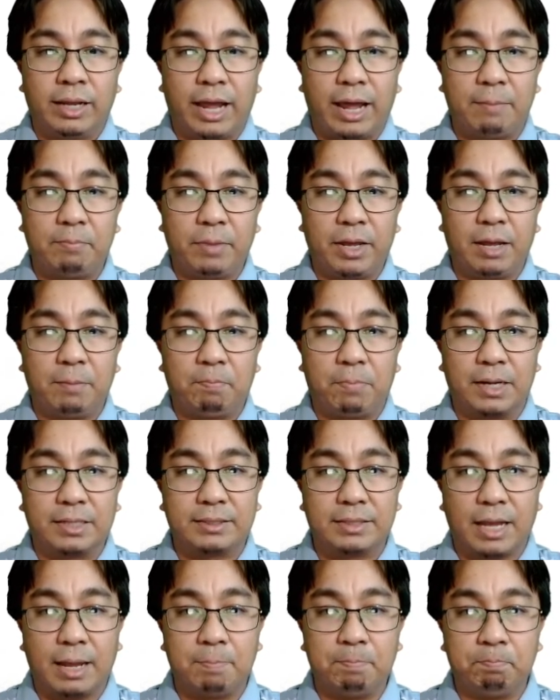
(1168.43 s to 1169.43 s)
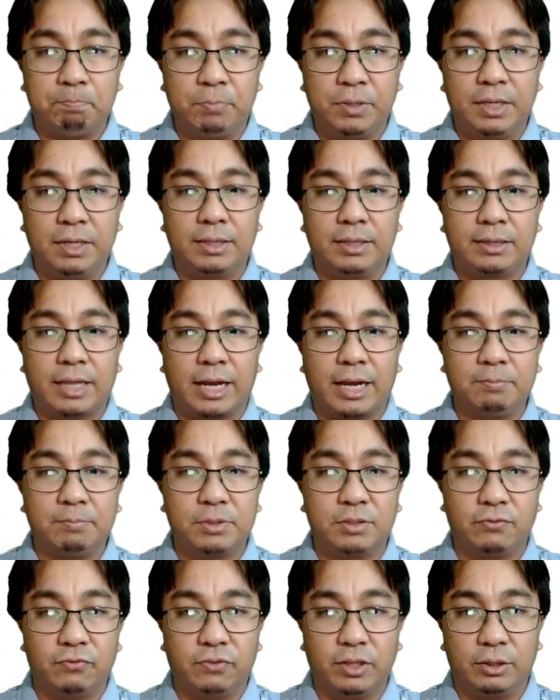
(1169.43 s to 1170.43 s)
MA plus MB
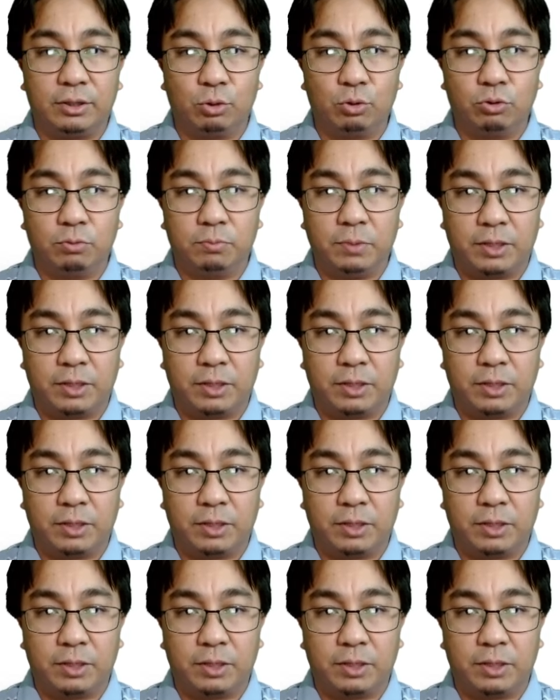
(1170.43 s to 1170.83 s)
times V2,